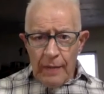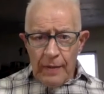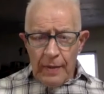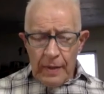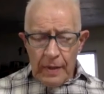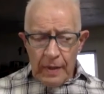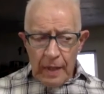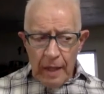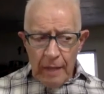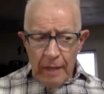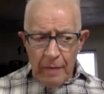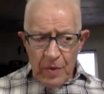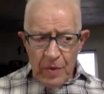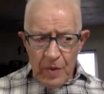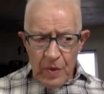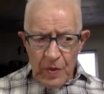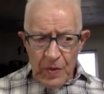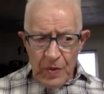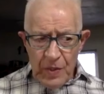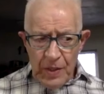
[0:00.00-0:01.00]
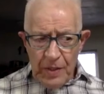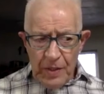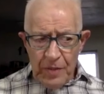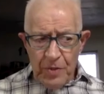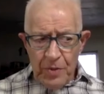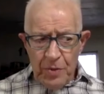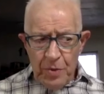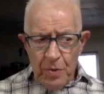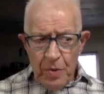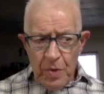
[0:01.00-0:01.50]
I was listening
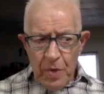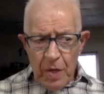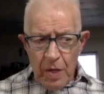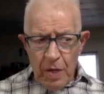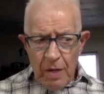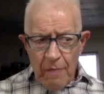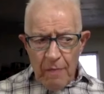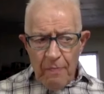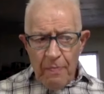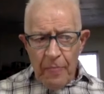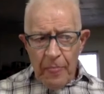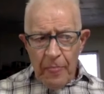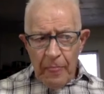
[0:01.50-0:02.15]
to